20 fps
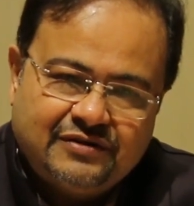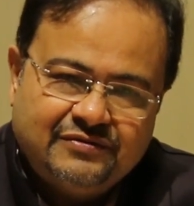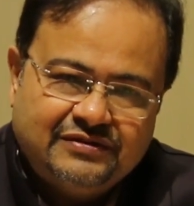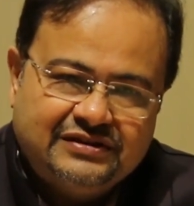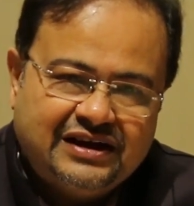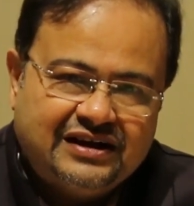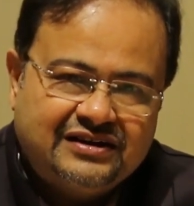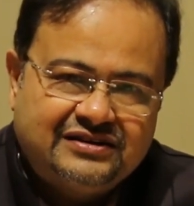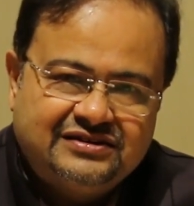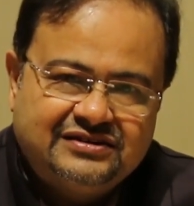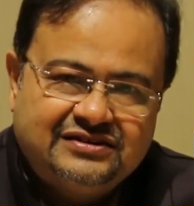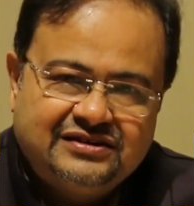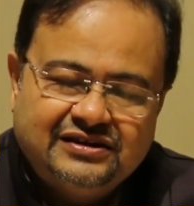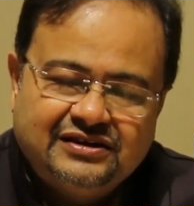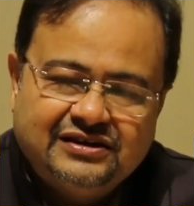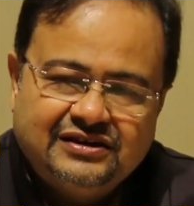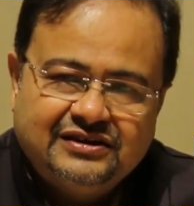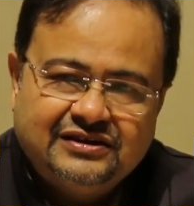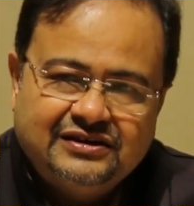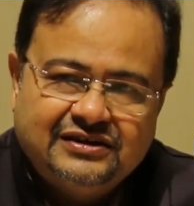I mean, that's
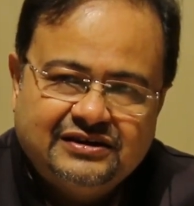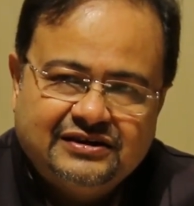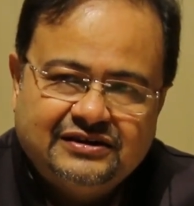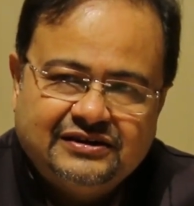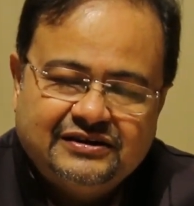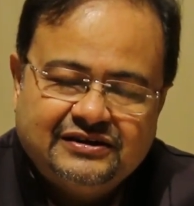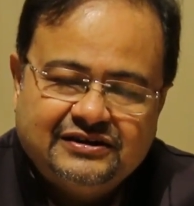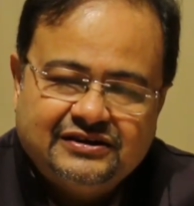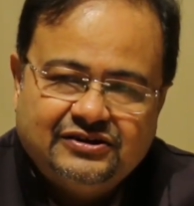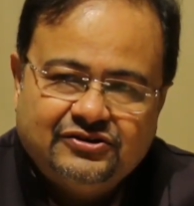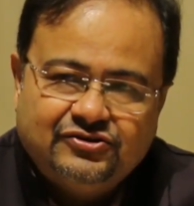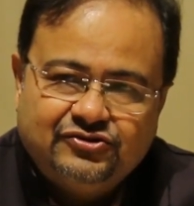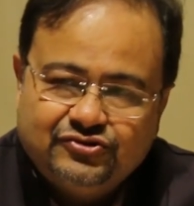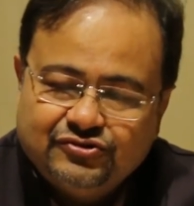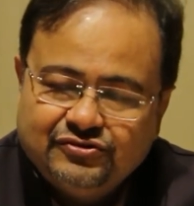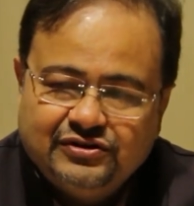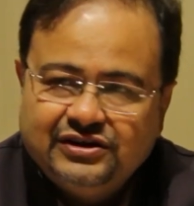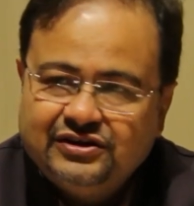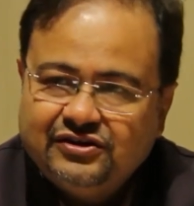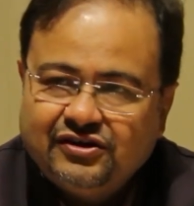
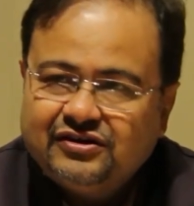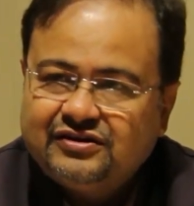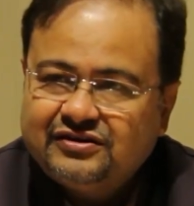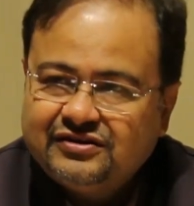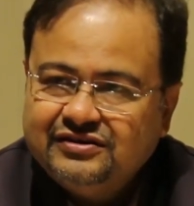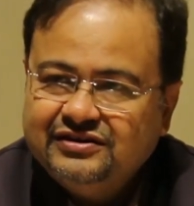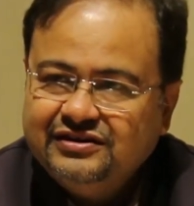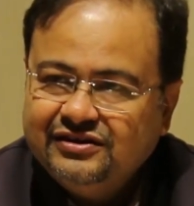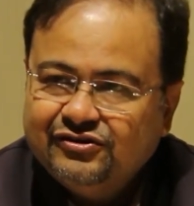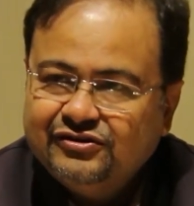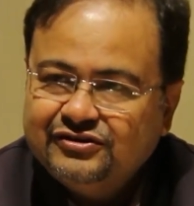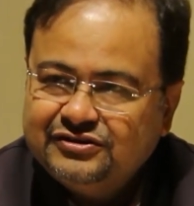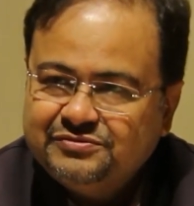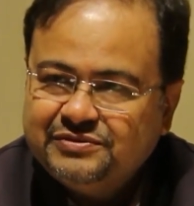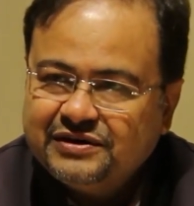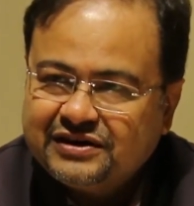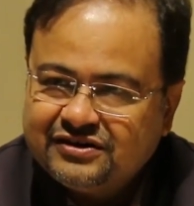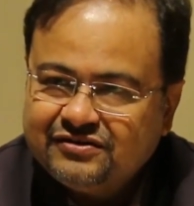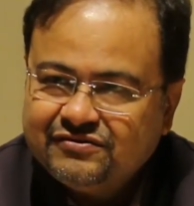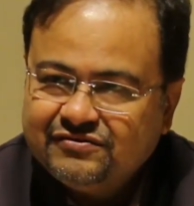truly not the whole
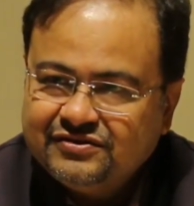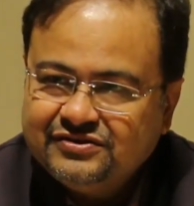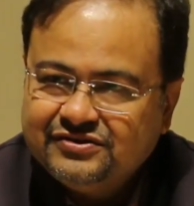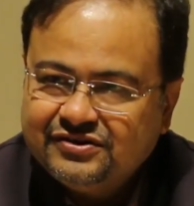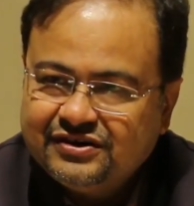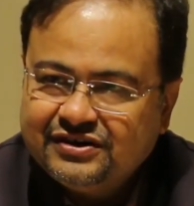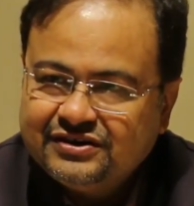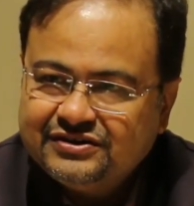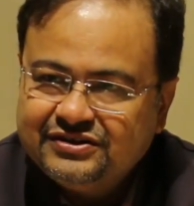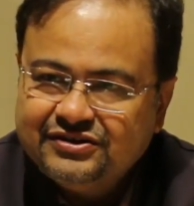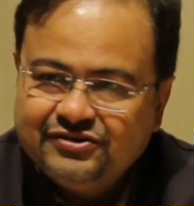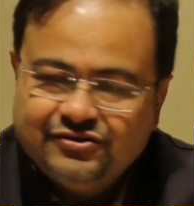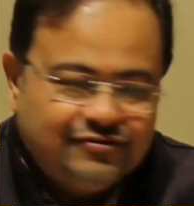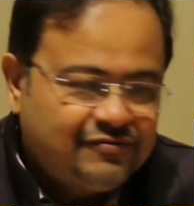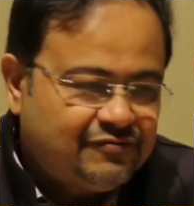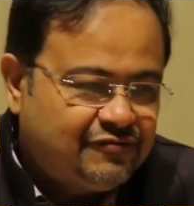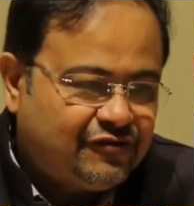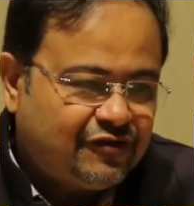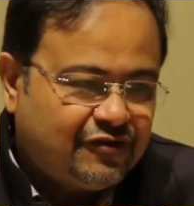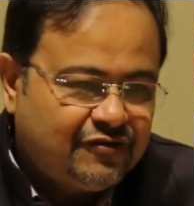spectrum of
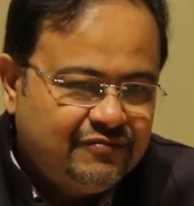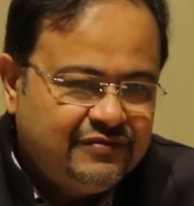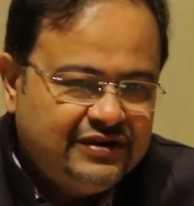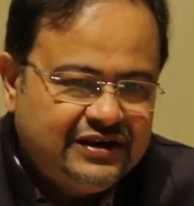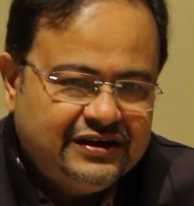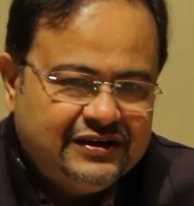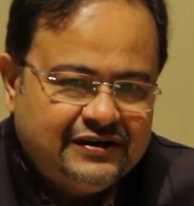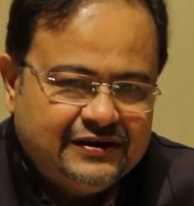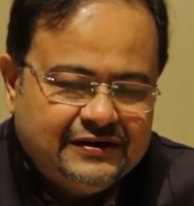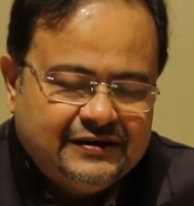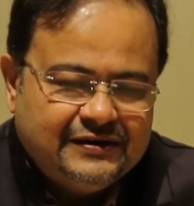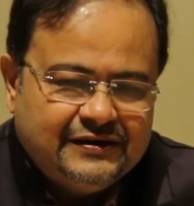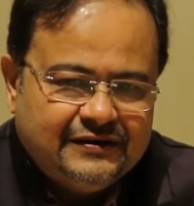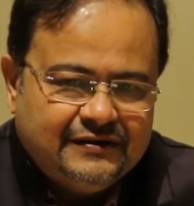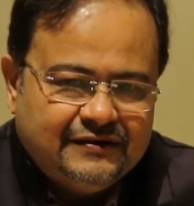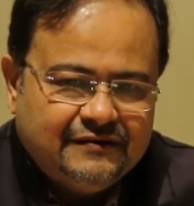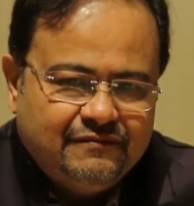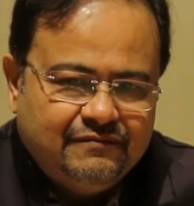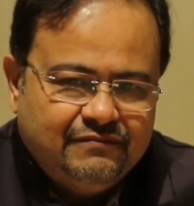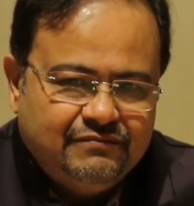education. For me,
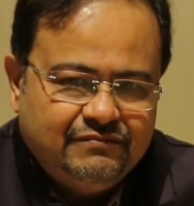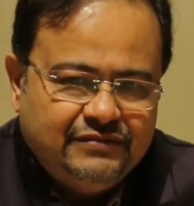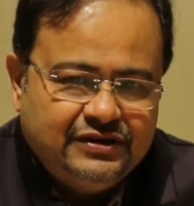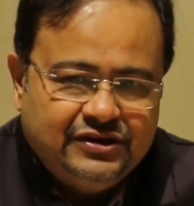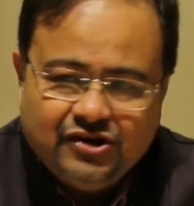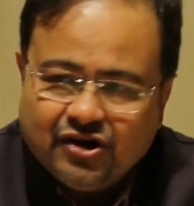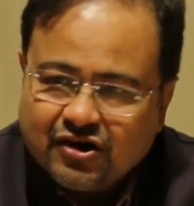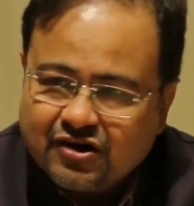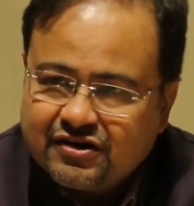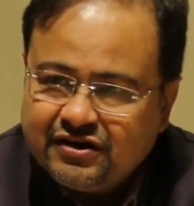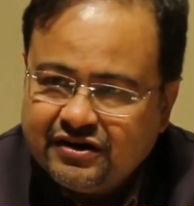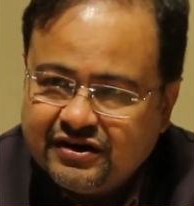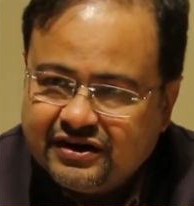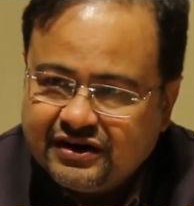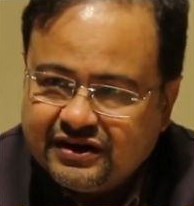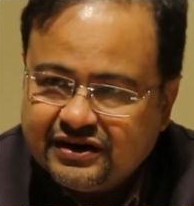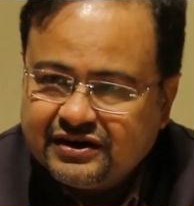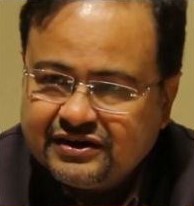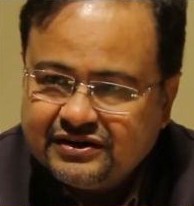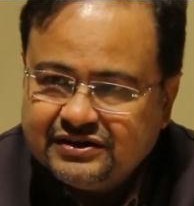
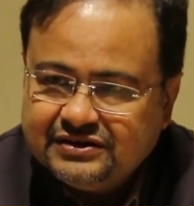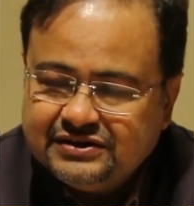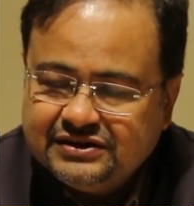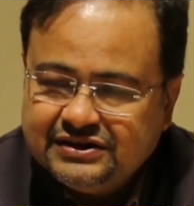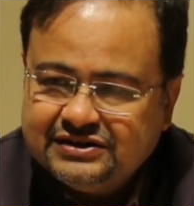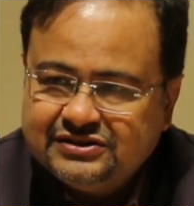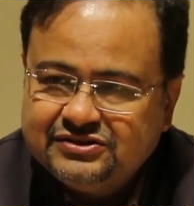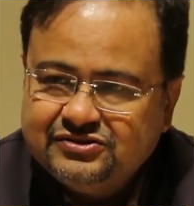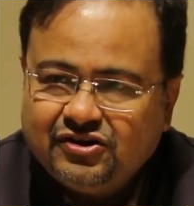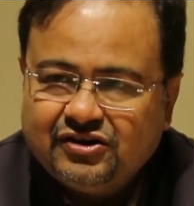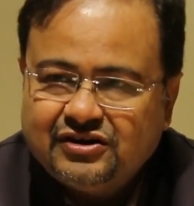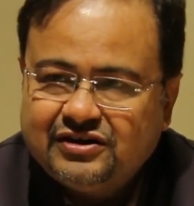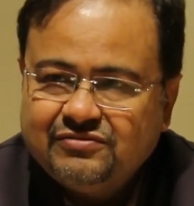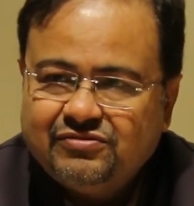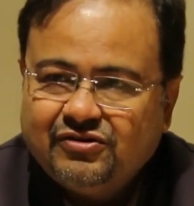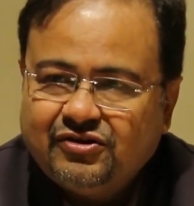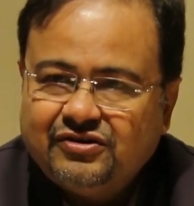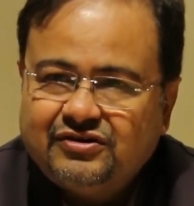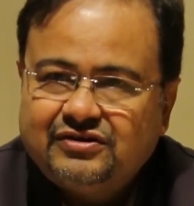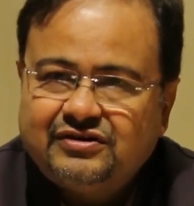mediocrity is not
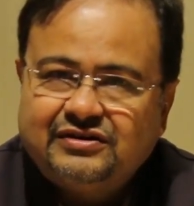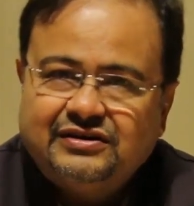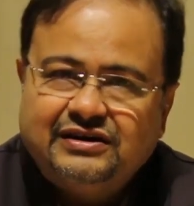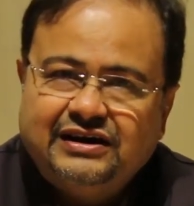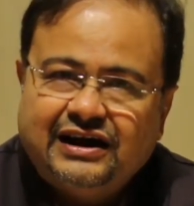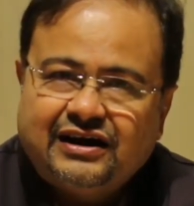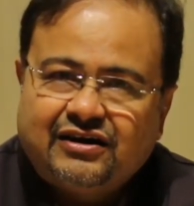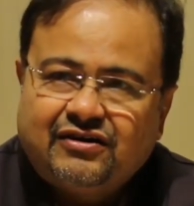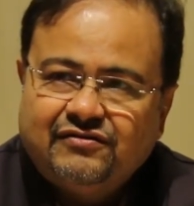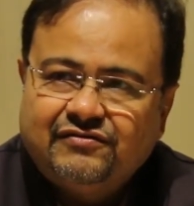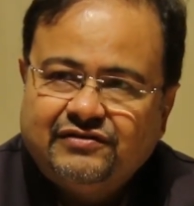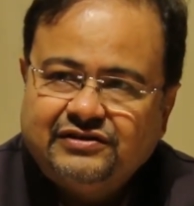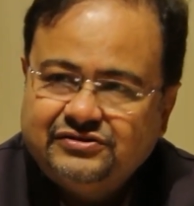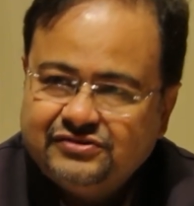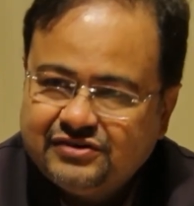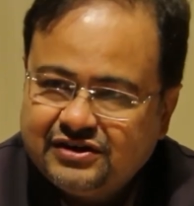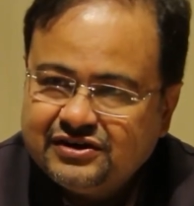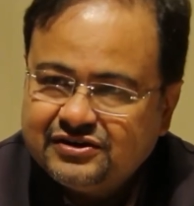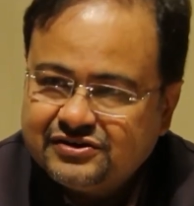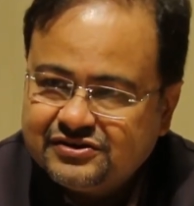about lack of
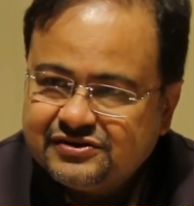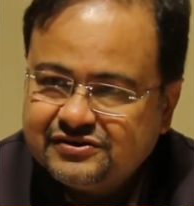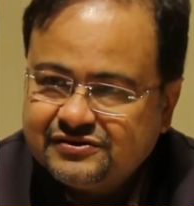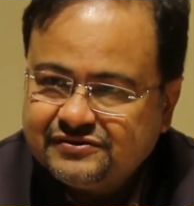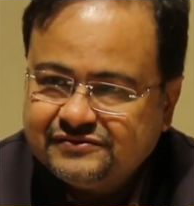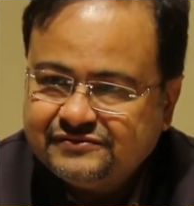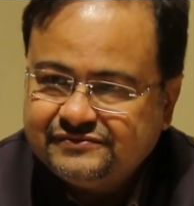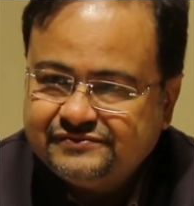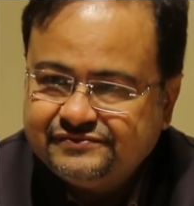education.